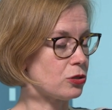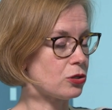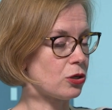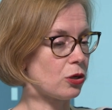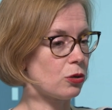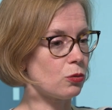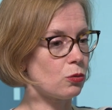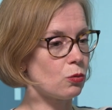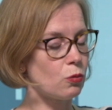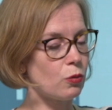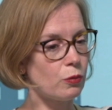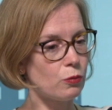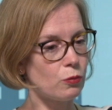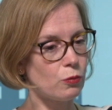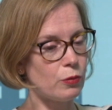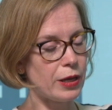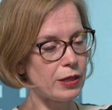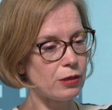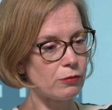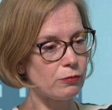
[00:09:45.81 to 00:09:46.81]
So
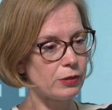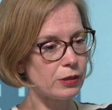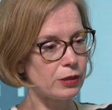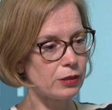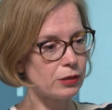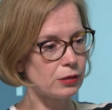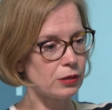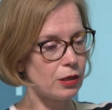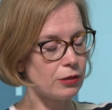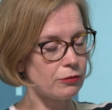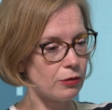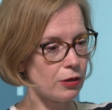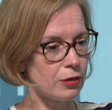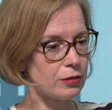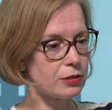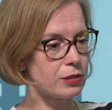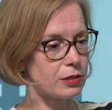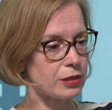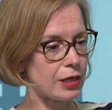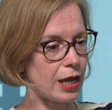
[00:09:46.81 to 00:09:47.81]
where the real
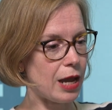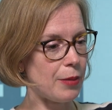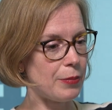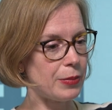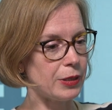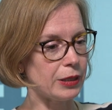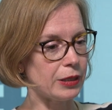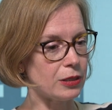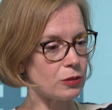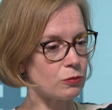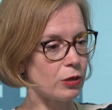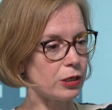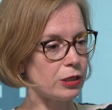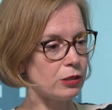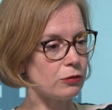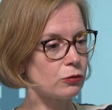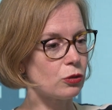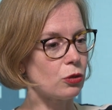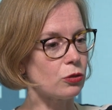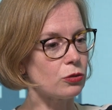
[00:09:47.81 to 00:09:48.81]
advances are happening is where
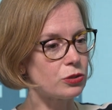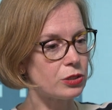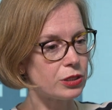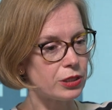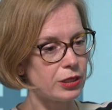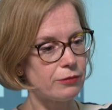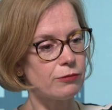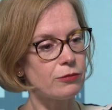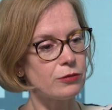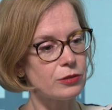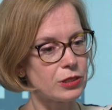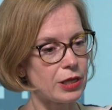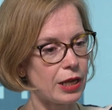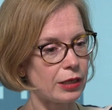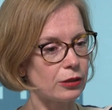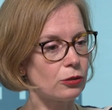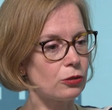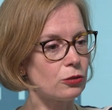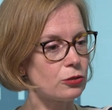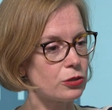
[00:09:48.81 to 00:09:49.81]
you've got different
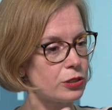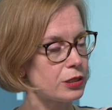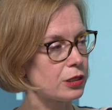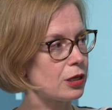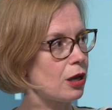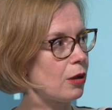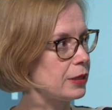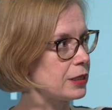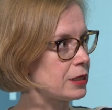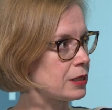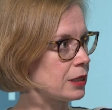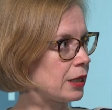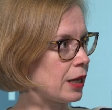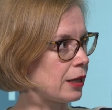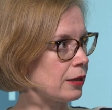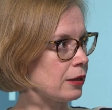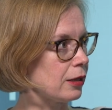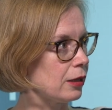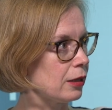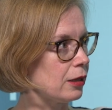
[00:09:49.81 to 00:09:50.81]
technologies coming
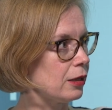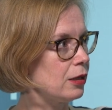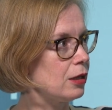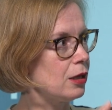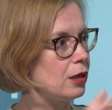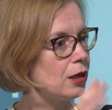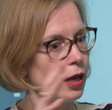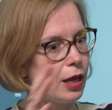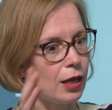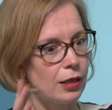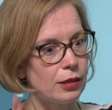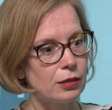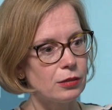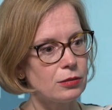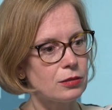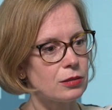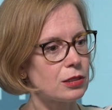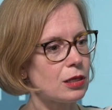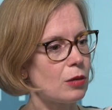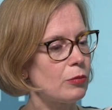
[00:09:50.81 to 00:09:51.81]
together, and
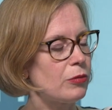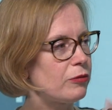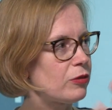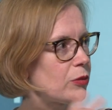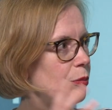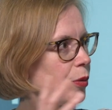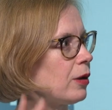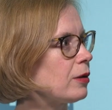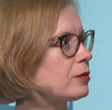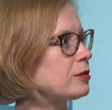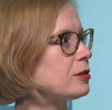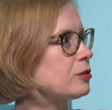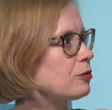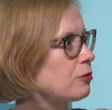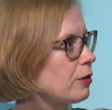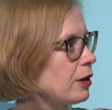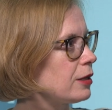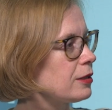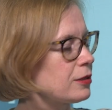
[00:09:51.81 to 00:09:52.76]
the sum of the parts is great.